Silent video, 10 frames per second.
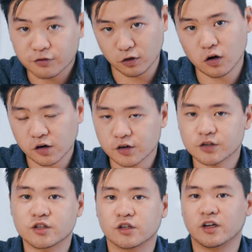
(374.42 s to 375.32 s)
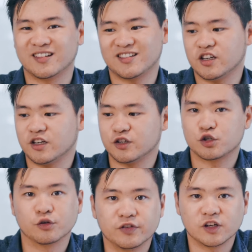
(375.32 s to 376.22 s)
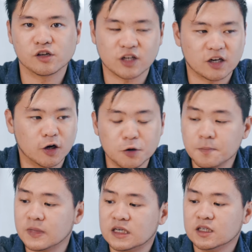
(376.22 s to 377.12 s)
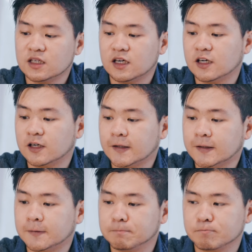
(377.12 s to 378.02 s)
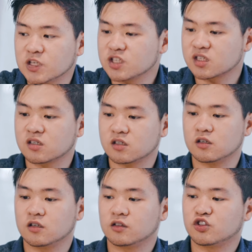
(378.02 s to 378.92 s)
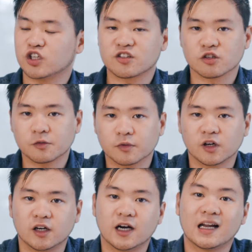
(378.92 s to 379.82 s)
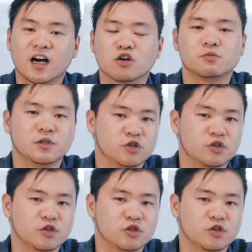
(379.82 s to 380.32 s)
vloggers that shoot videos at home. This setup allows me